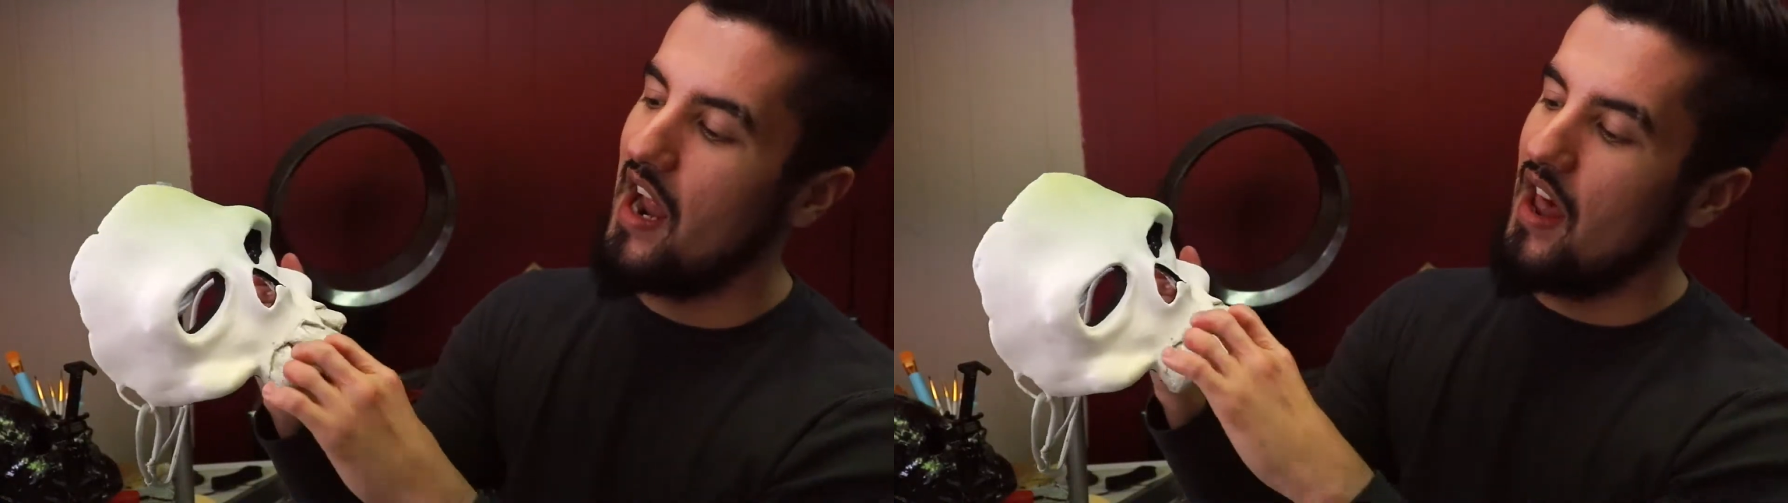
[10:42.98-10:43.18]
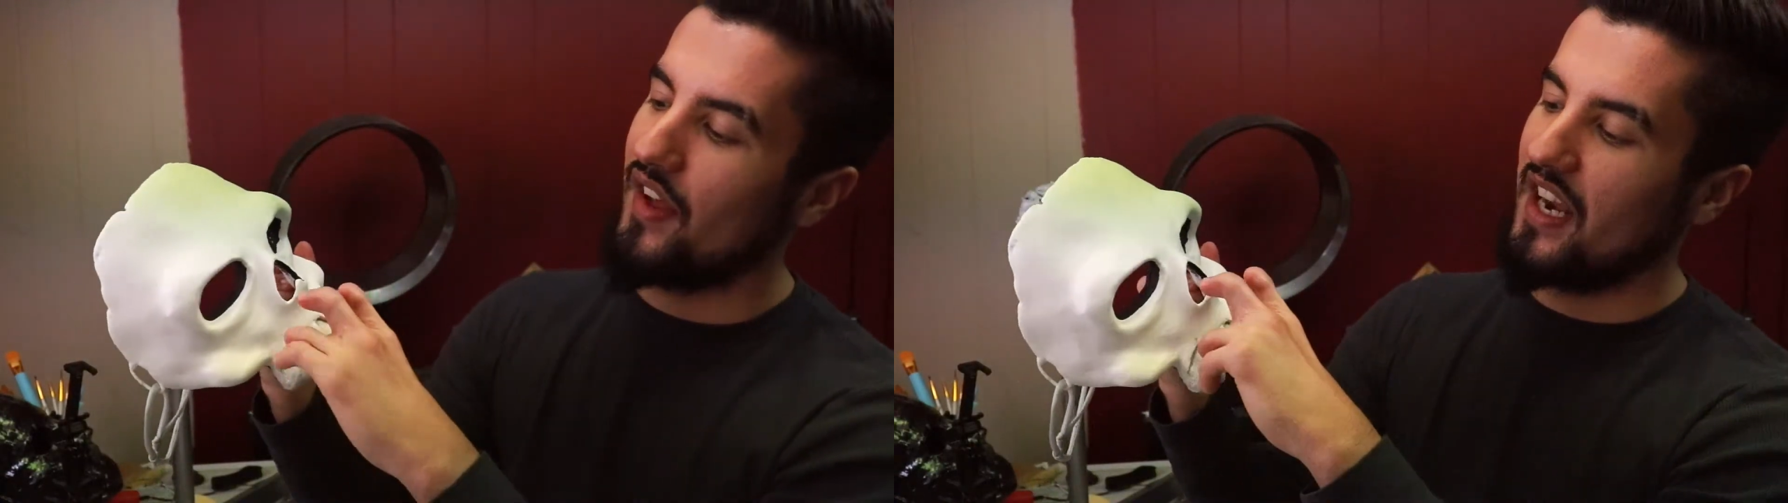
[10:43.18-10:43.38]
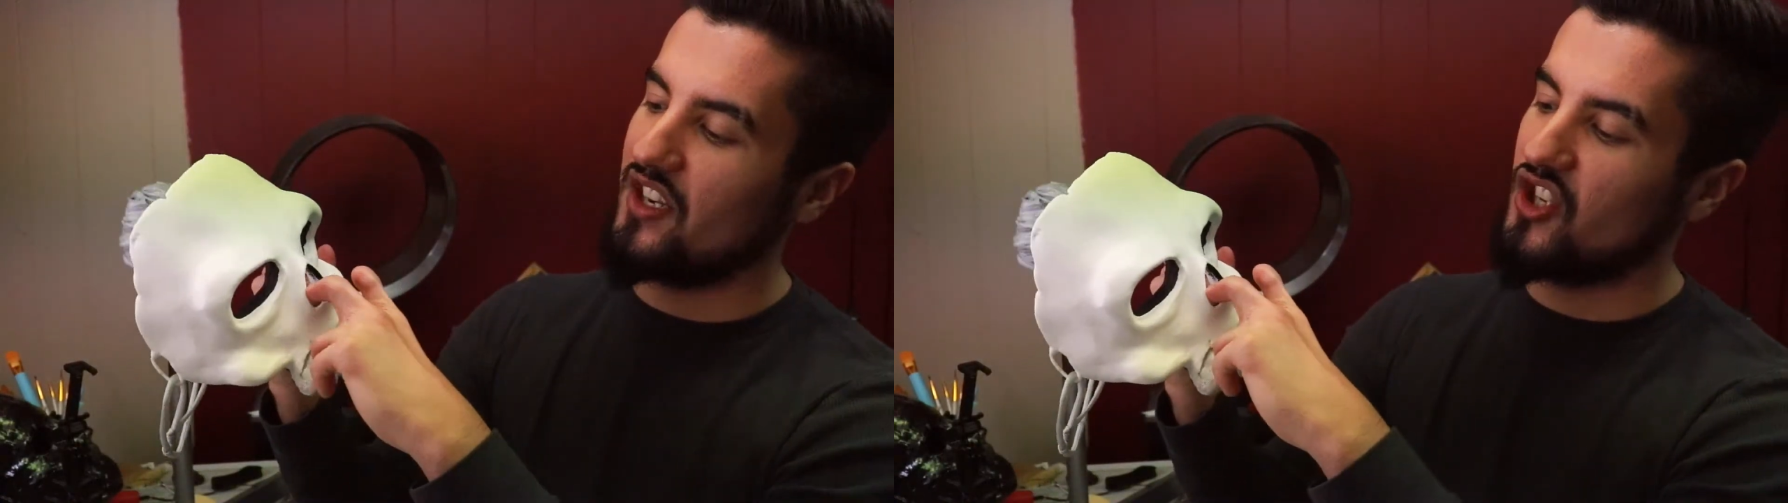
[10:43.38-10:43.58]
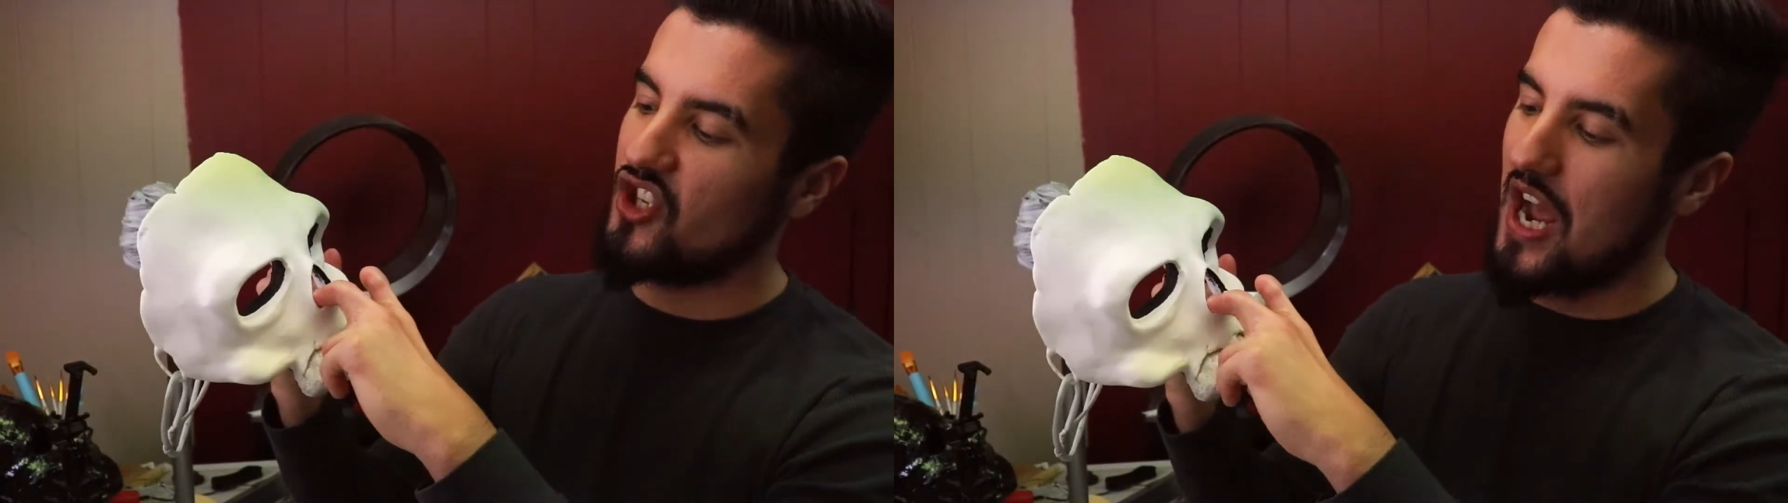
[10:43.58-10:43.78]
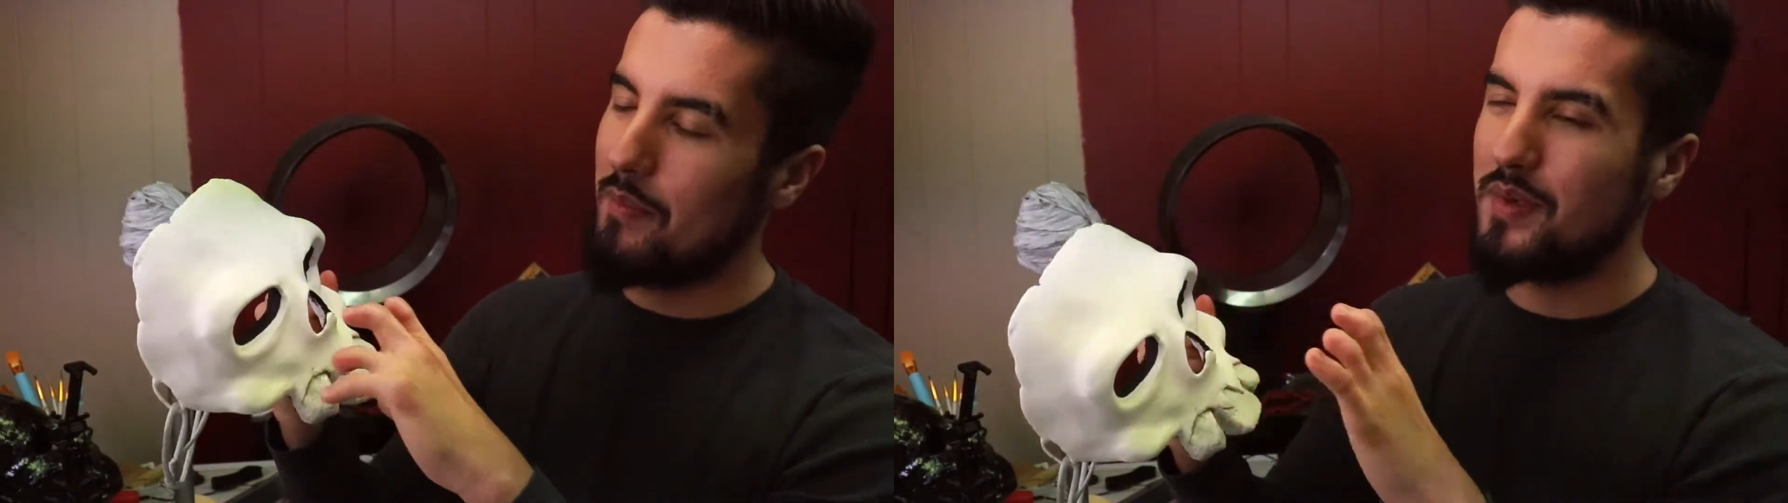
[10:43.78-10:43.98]
that kind of
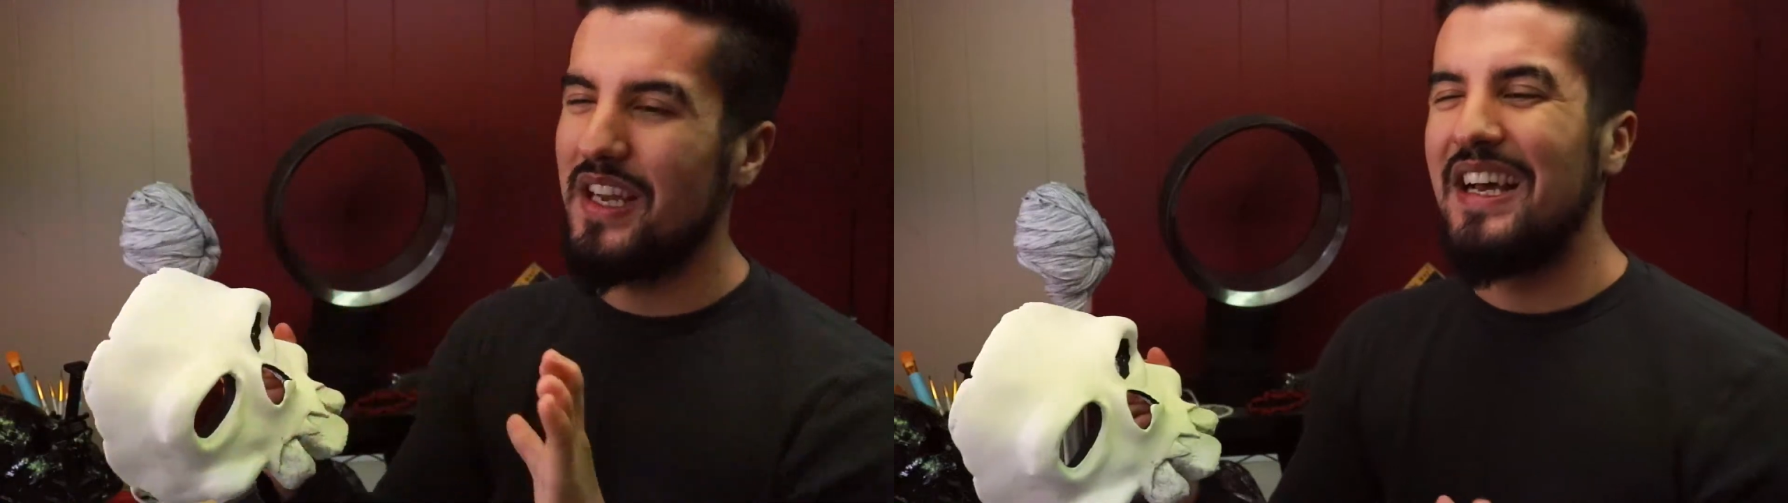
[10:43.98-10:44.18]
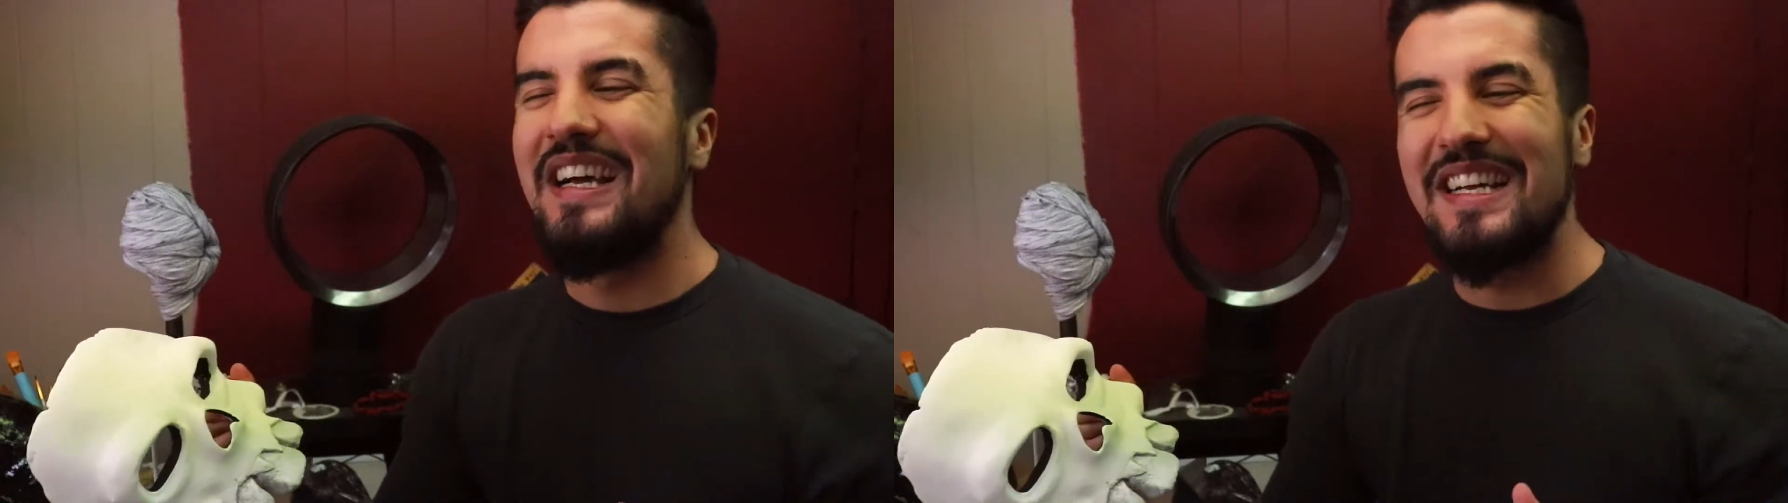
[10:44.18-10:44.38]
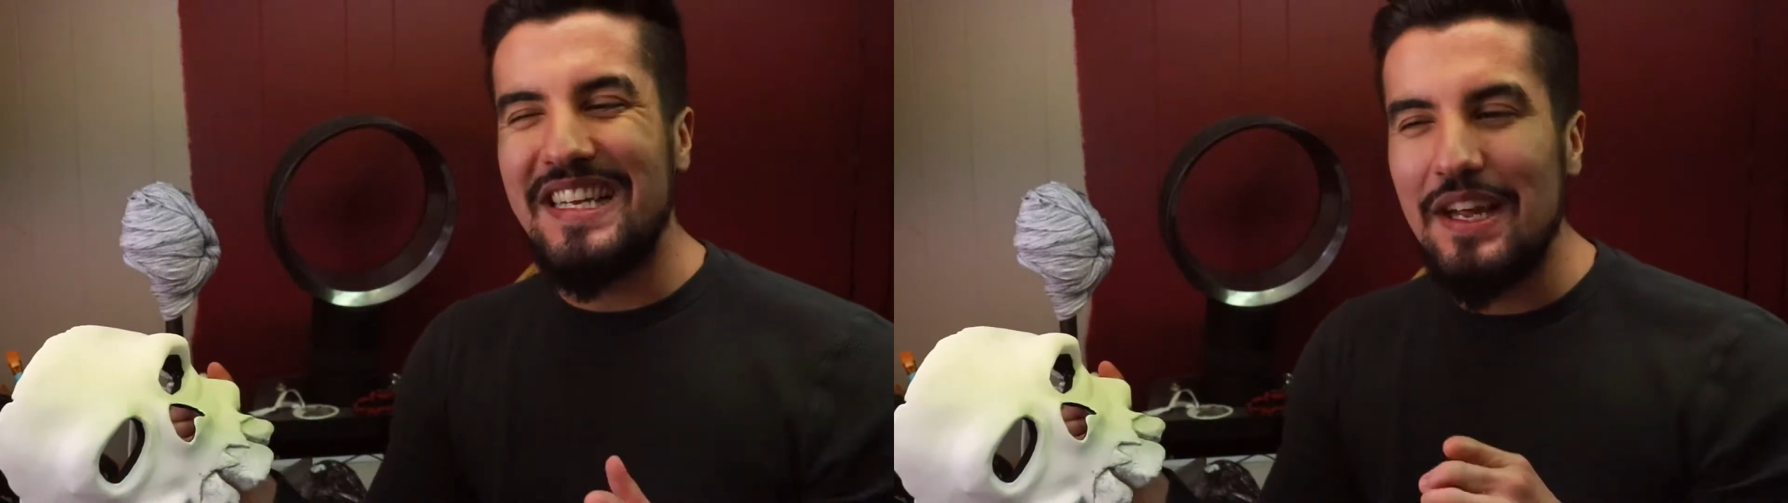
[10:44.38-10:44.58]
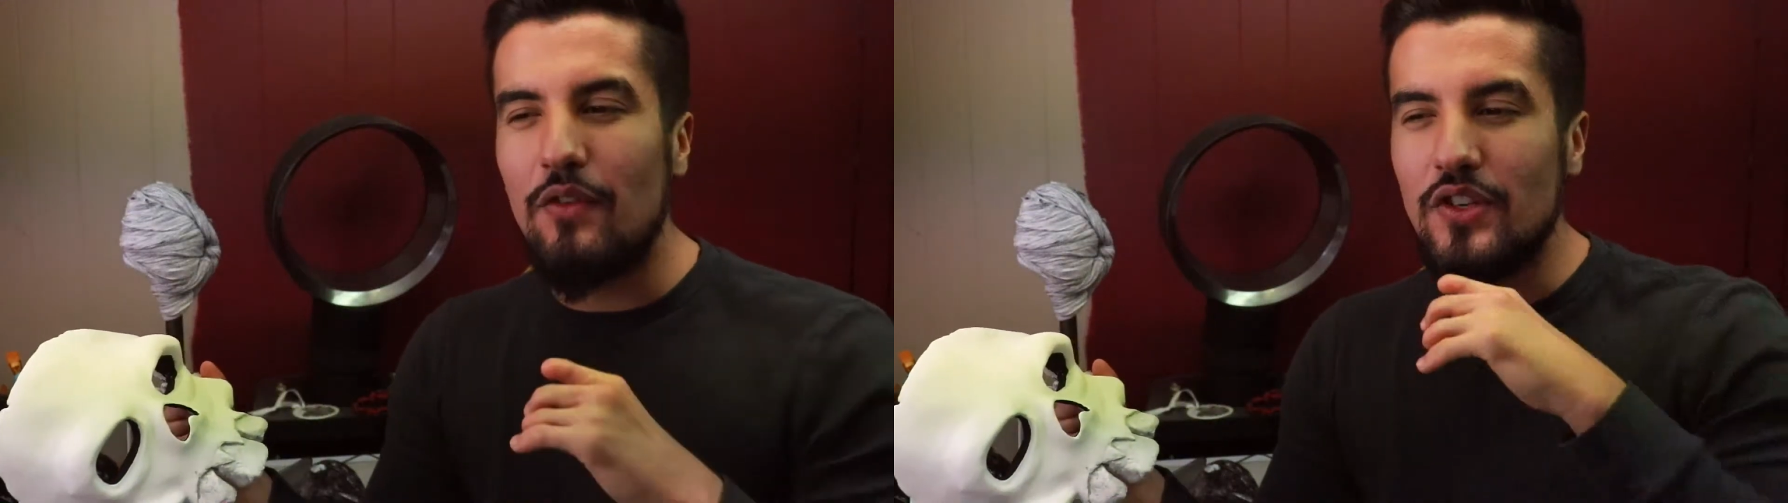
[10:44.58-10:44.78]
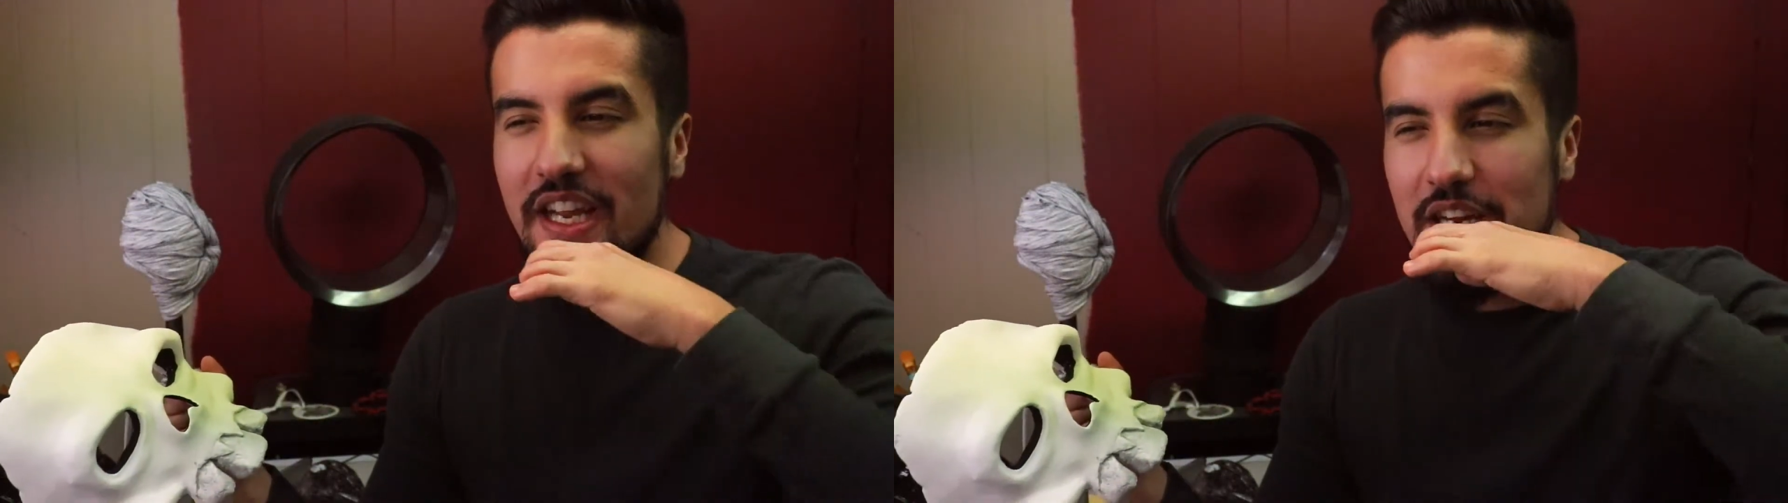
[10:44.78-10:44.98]
stopped,
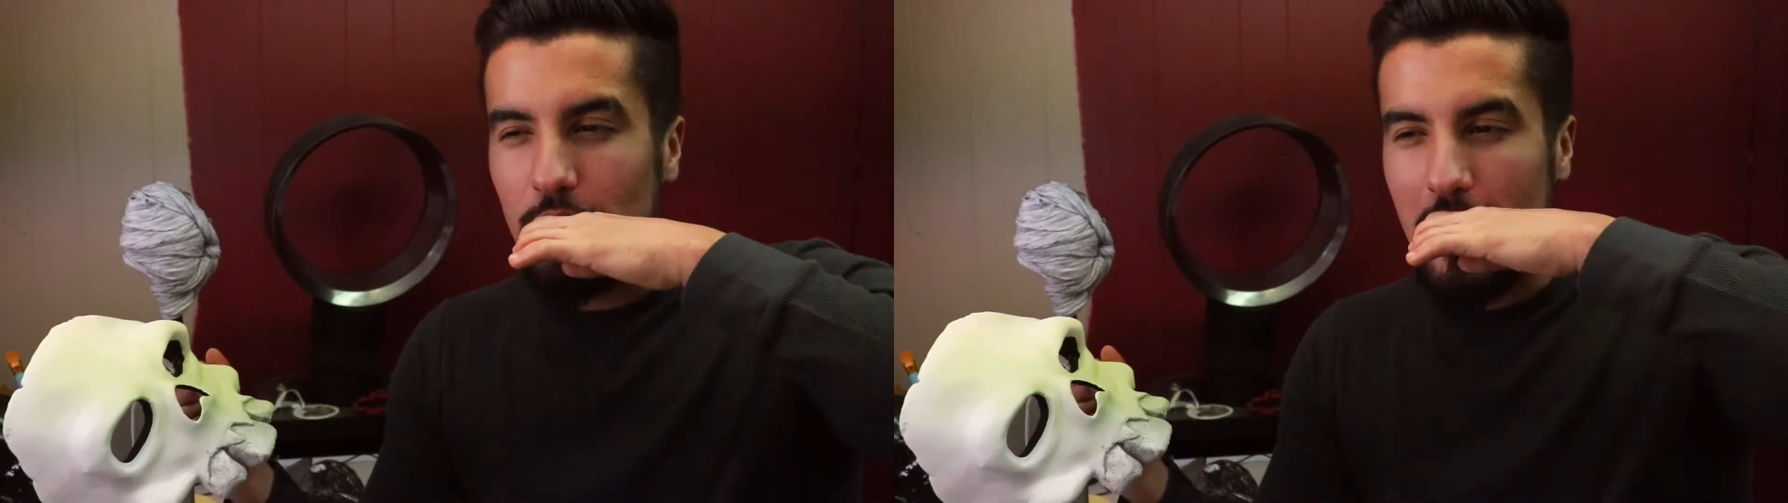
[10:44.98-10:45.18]
give or take,